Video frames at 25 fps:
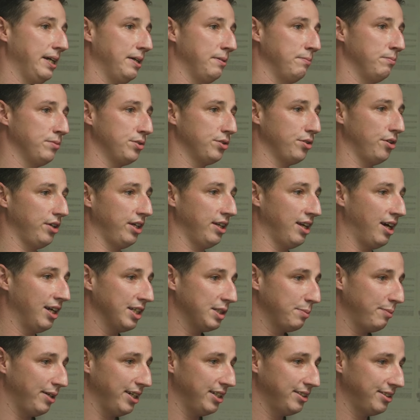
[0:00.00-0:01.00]
So in our
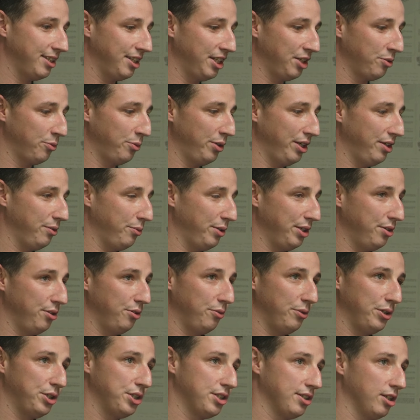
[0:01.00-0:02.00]
space, something we
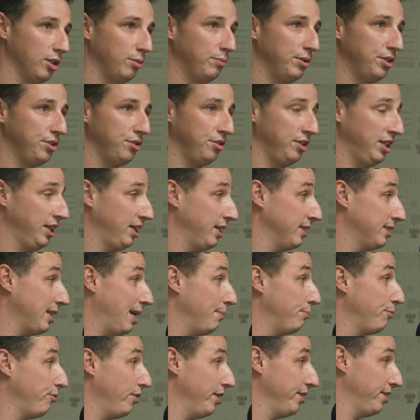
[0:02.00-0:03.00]
do which is a little bit unique is
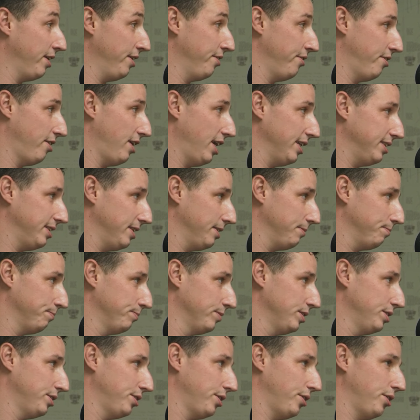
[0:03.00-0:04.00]
upfront underwriting.
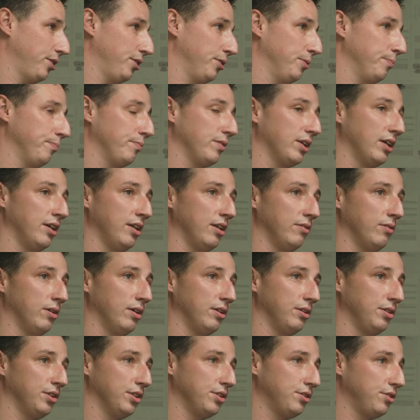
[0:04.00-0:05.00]
So
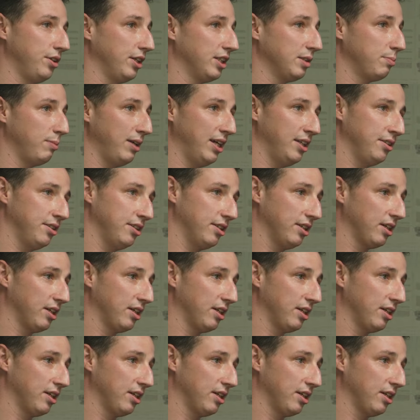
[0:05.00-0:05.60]
just to explain to the